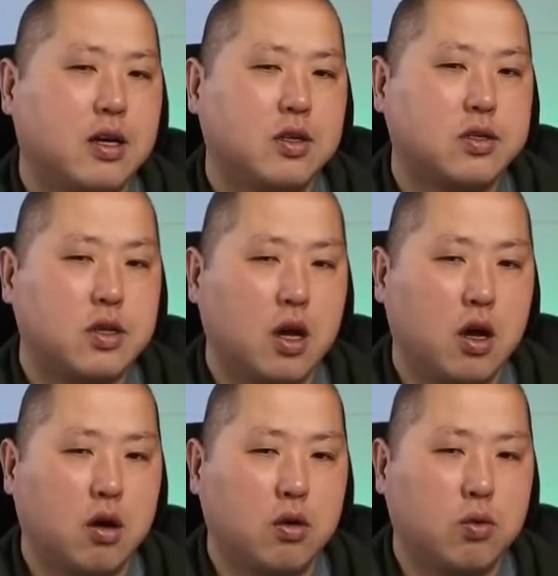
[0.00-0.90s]

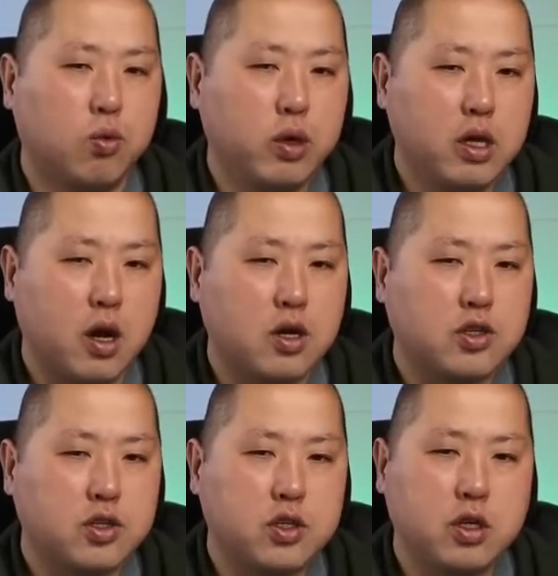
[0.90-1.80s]
So we are
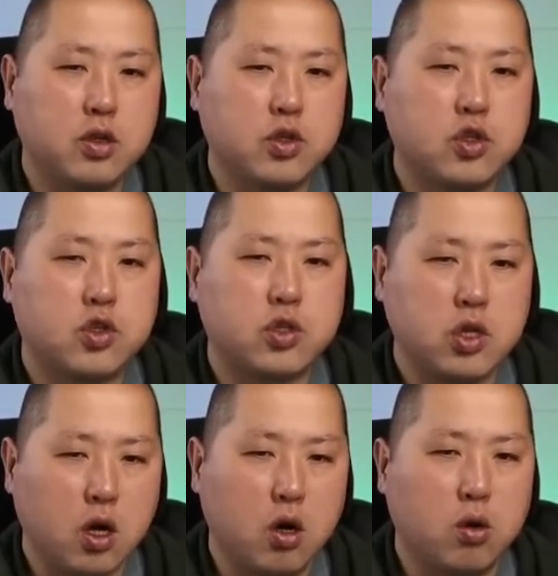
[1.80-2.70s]
still
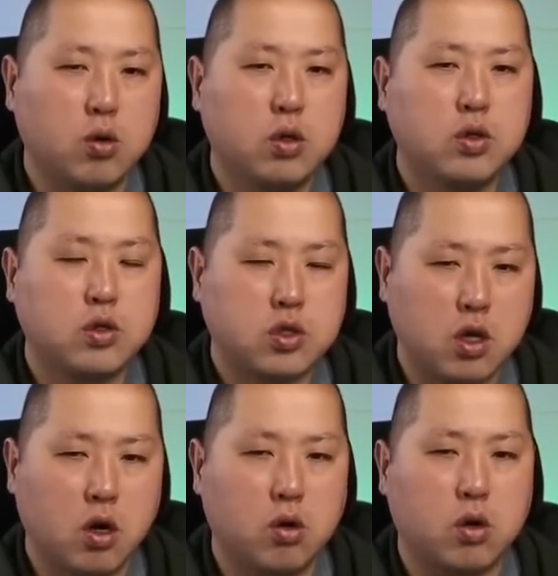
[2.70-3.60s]

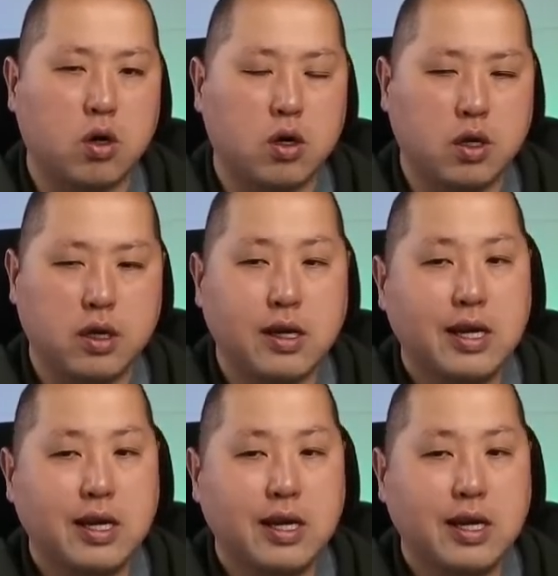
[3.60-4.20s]
so early.